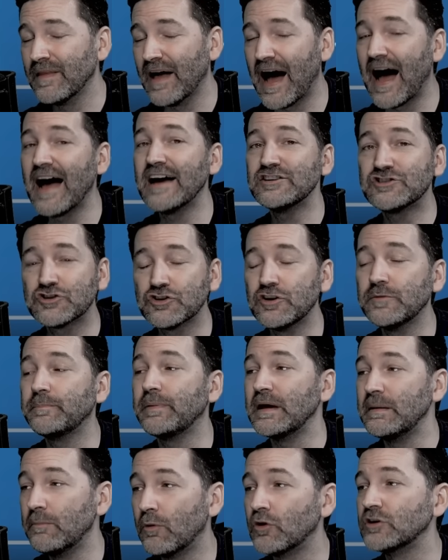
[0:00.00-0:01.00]
I should have
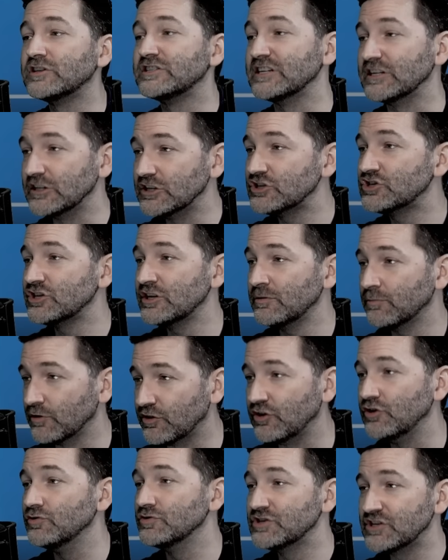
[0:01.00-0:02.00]
been more diligent
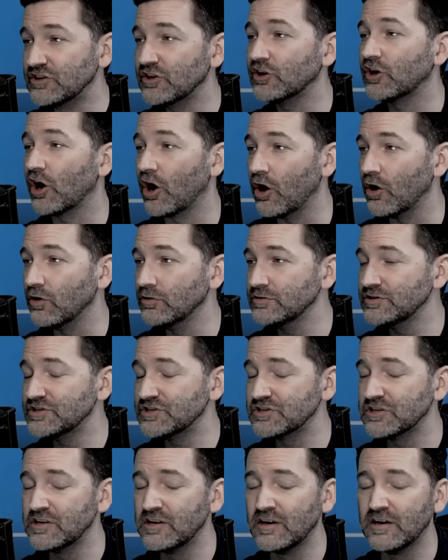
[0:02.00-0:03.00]
with using the
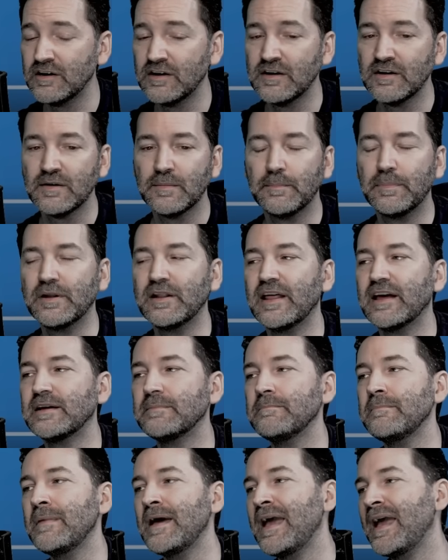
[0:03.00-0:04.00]
codes. But like,
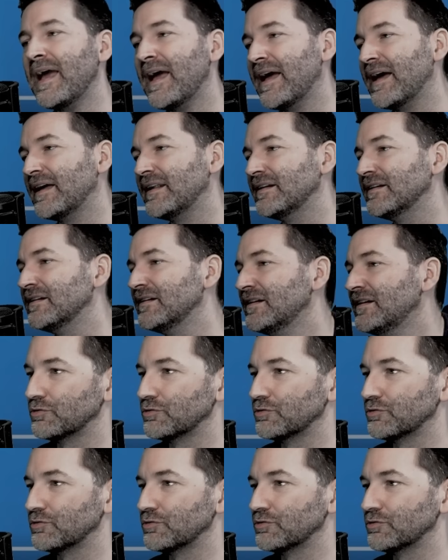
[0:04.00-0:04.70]
man.